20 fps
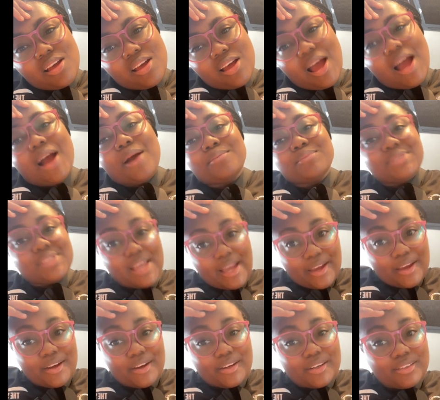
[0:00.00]
I'm
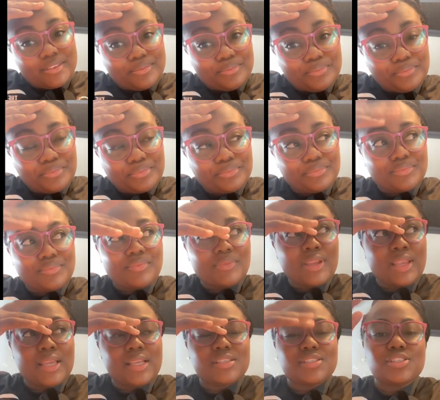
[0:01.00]
tired.
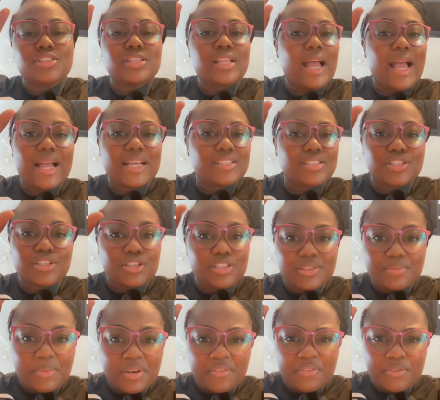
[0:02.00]
It has just
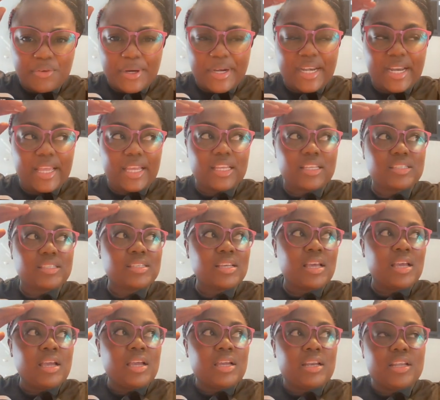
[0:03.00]
been 4 days.
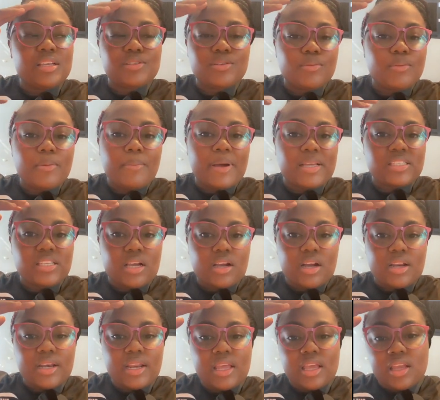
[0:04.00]
This will be my
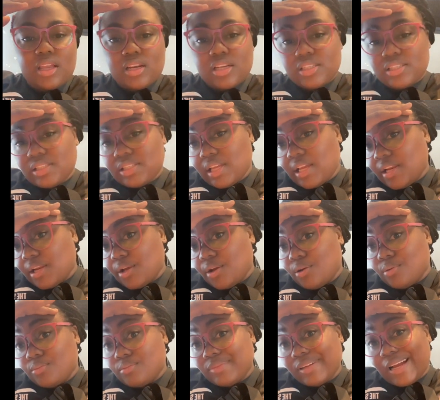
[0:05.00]
second day in the stadium,
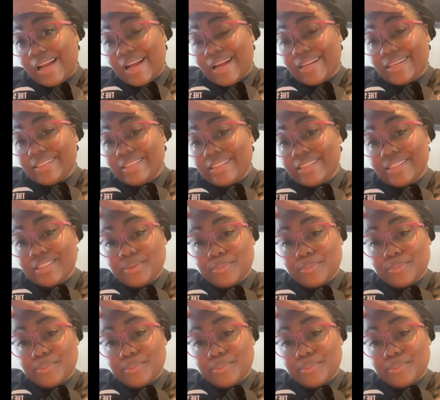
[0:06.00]
and